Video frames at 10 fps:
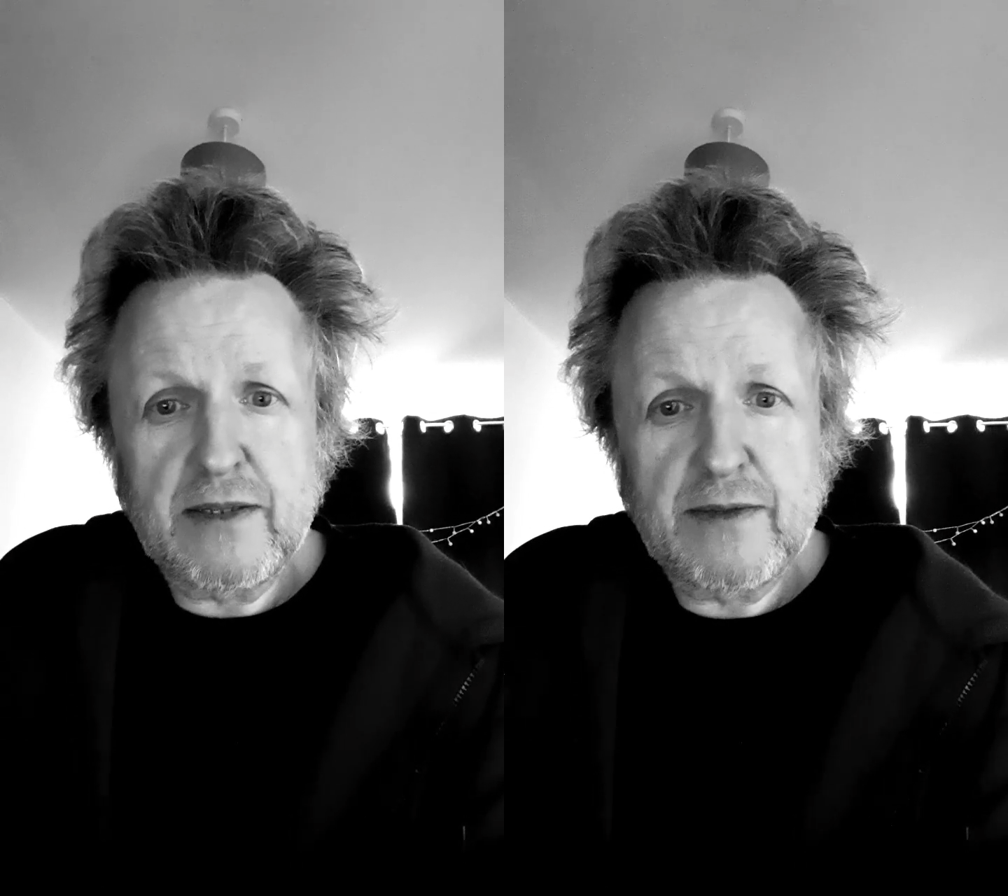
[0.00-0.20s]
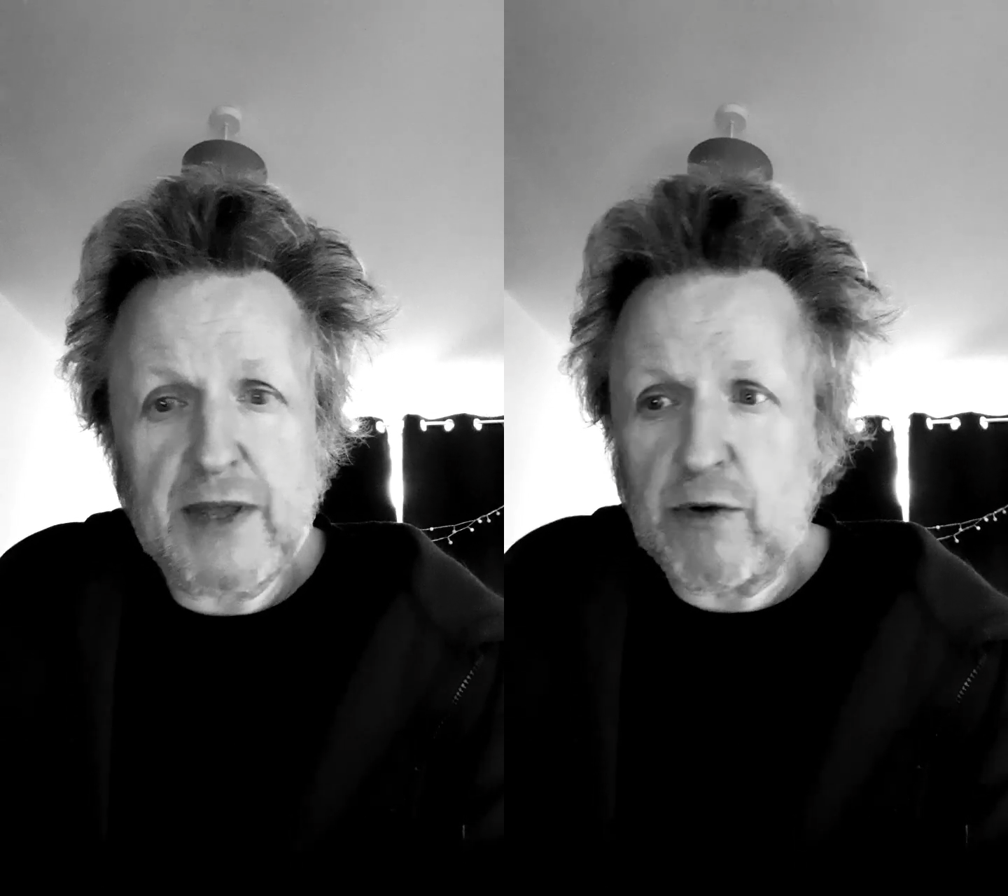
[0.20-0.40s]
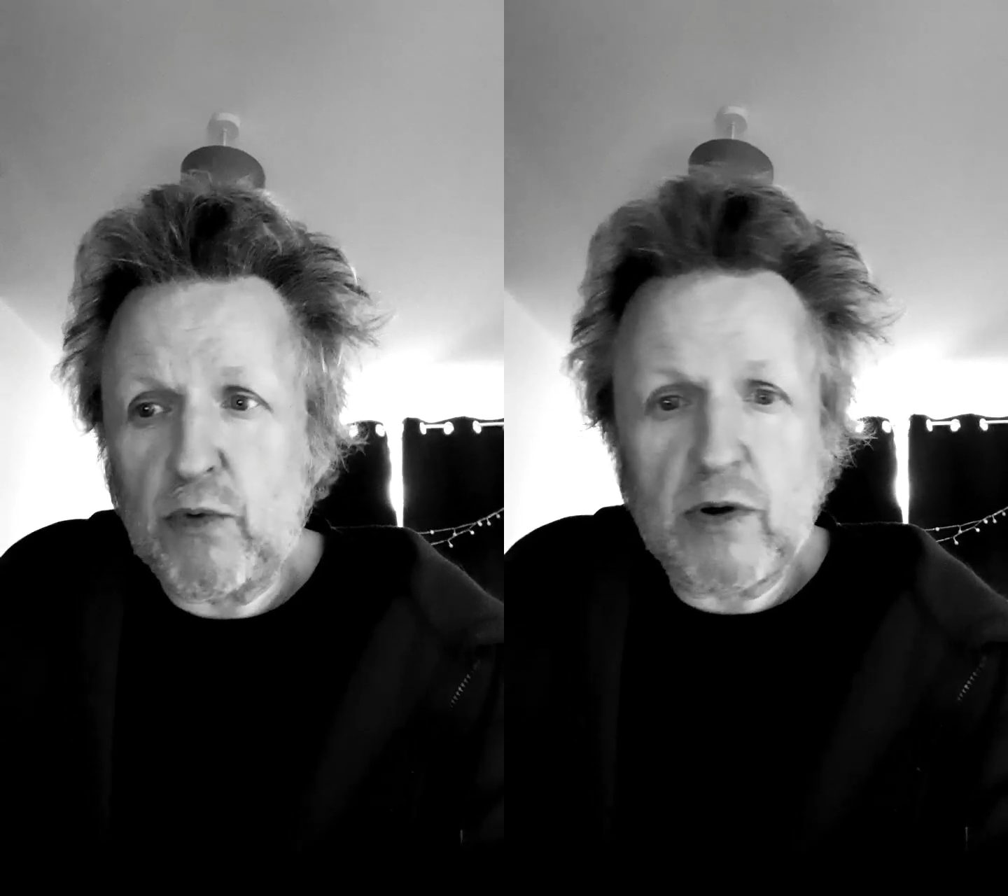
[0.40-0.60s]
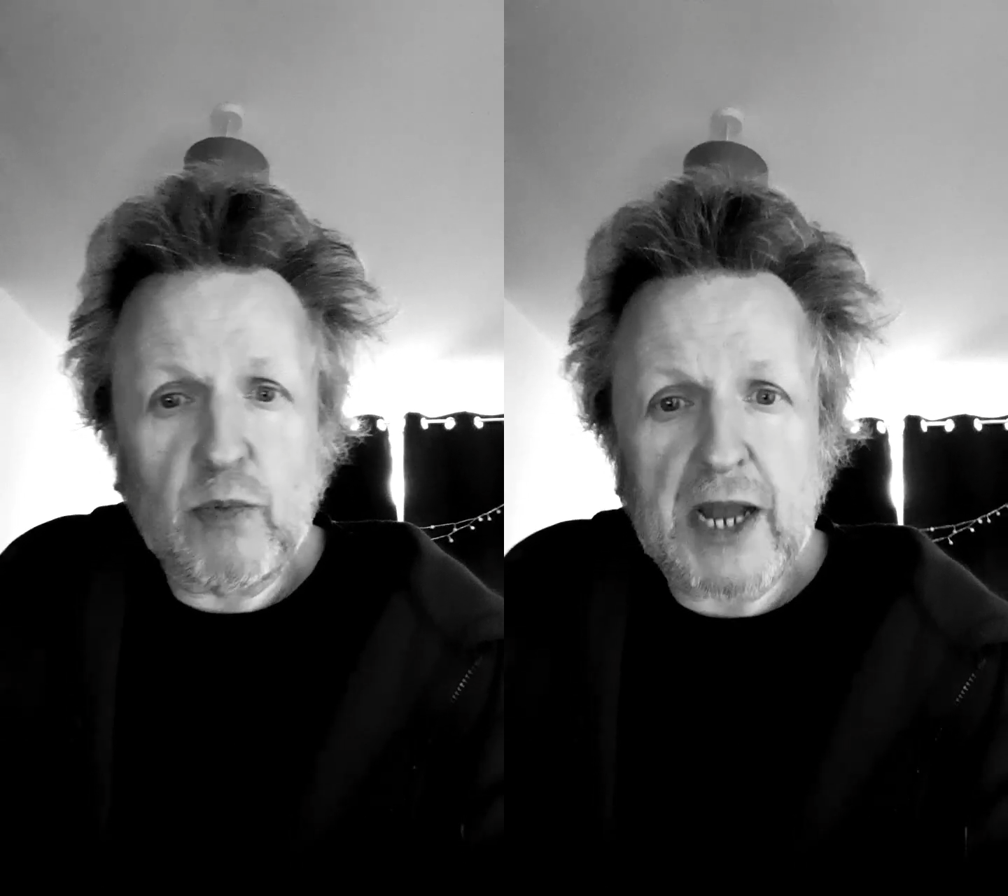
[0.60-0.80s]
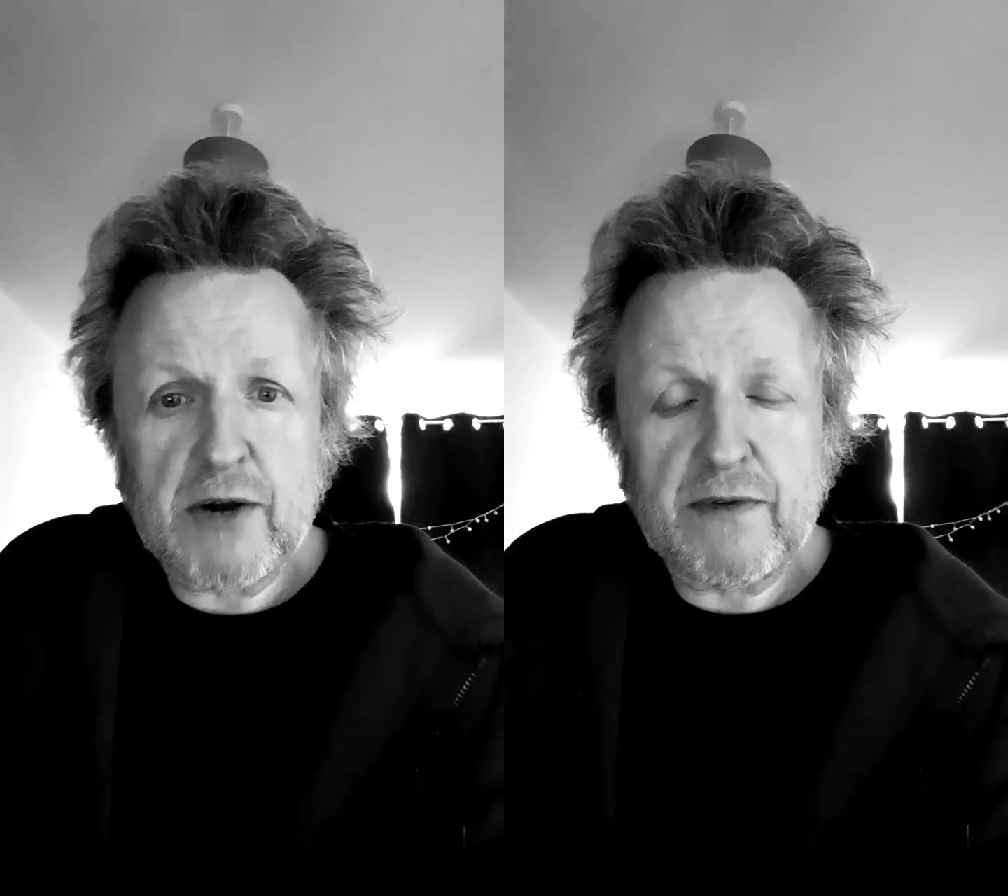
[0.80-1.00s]
They're all
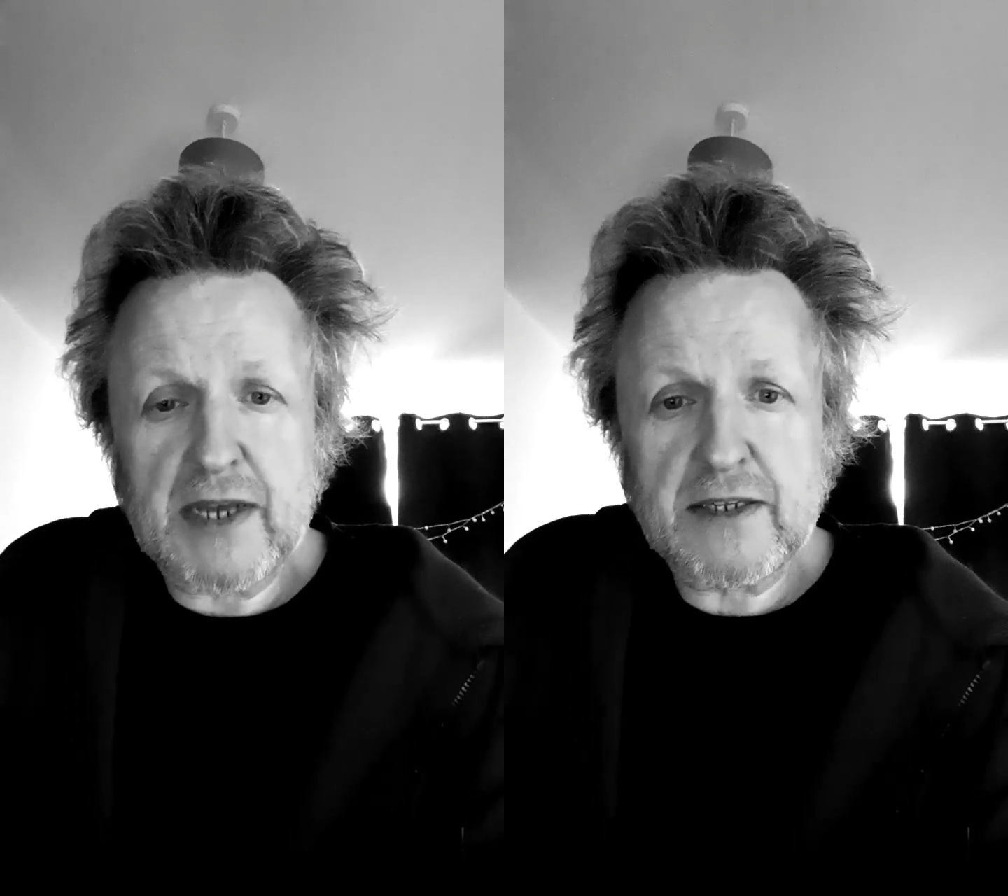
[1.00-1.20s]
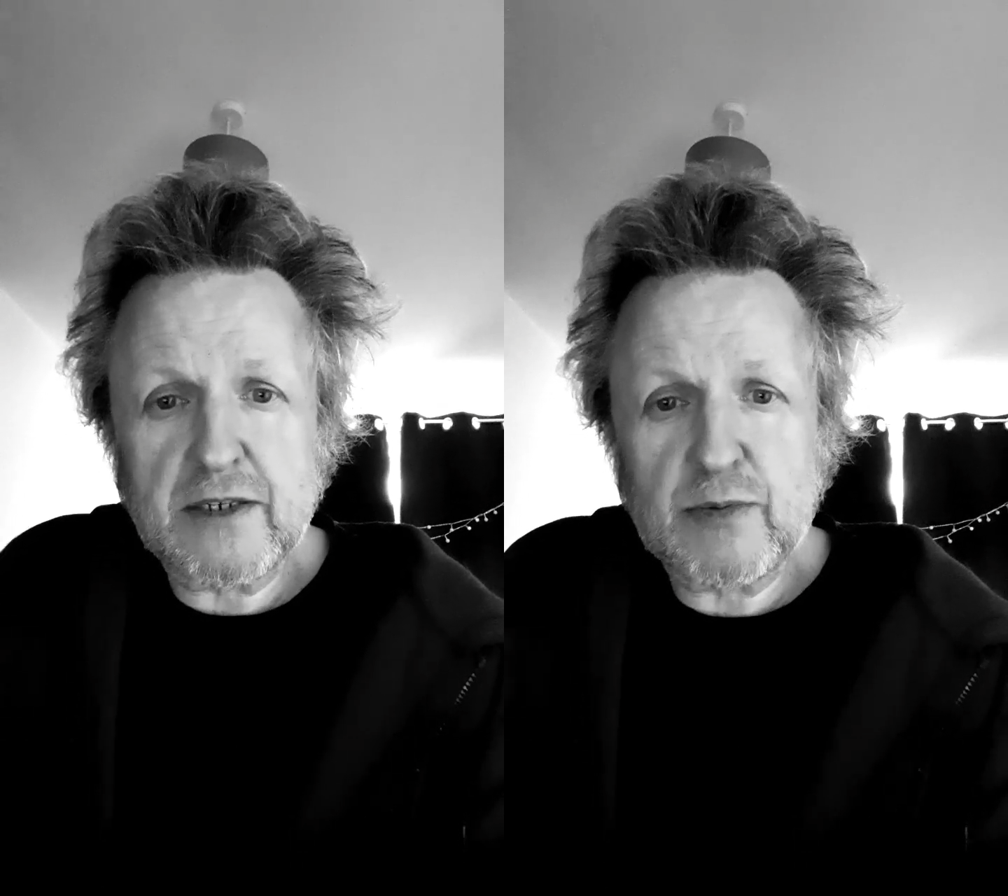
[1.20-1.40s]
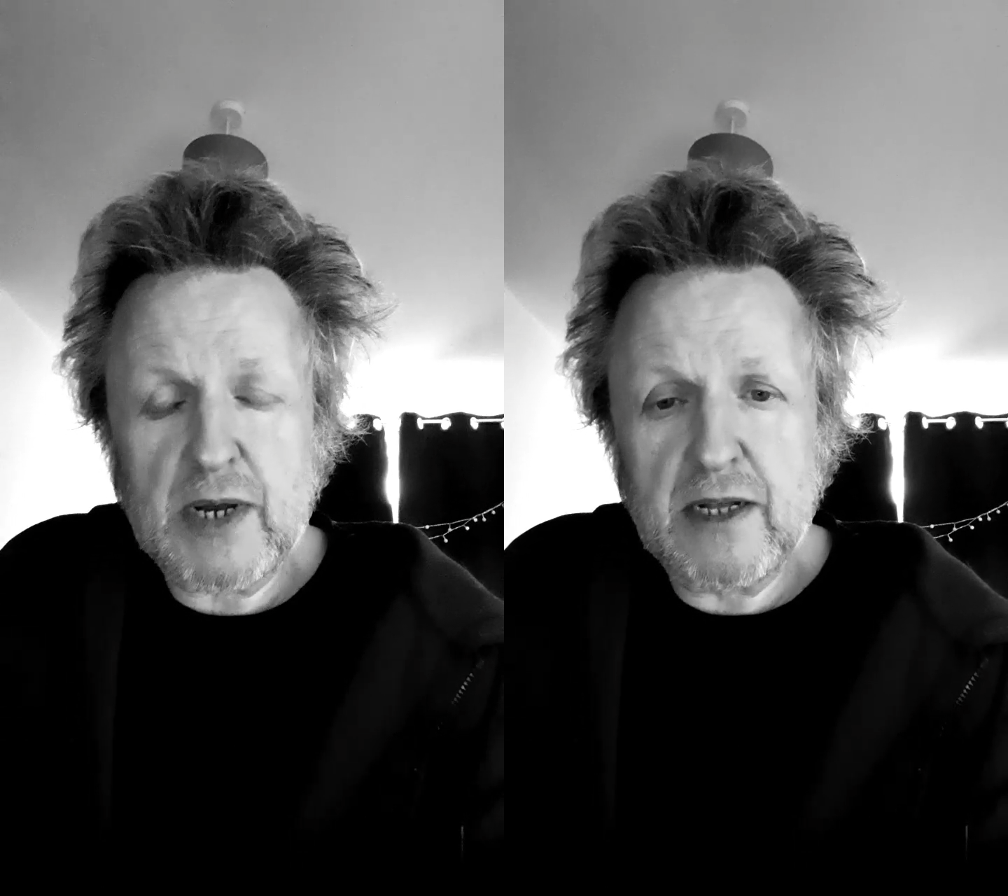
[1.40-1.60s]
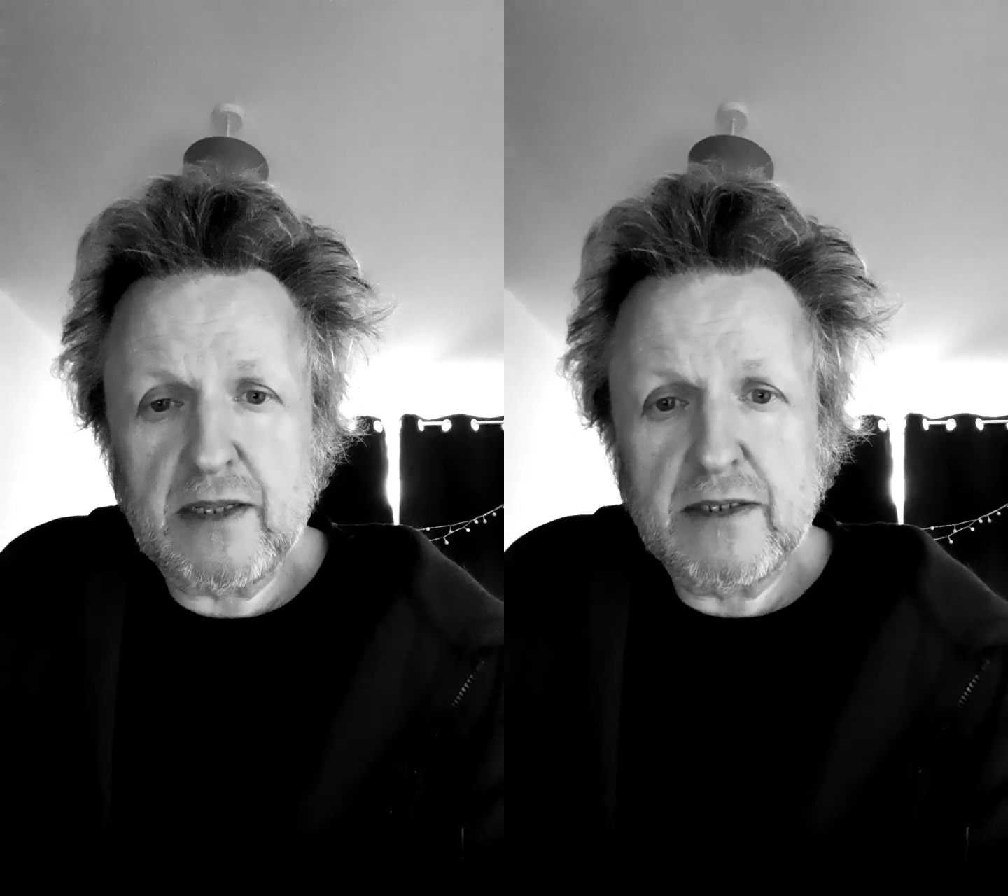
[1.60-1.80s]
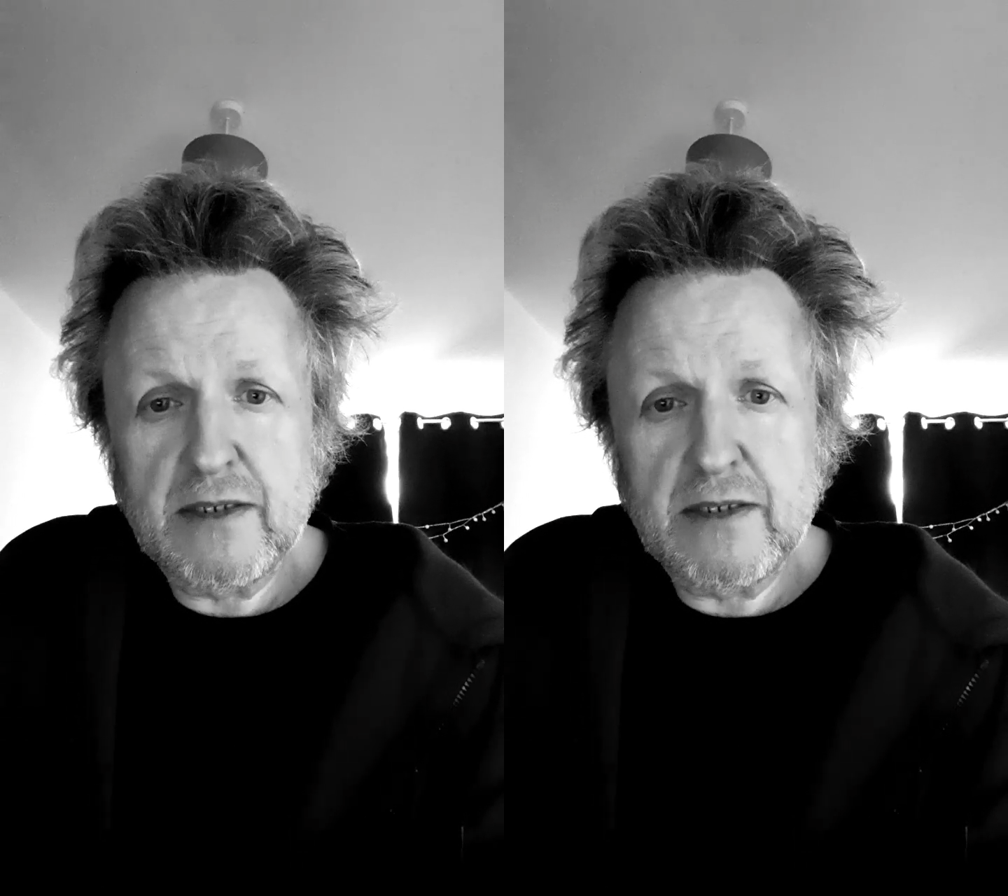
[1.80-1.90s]
aware of that as well.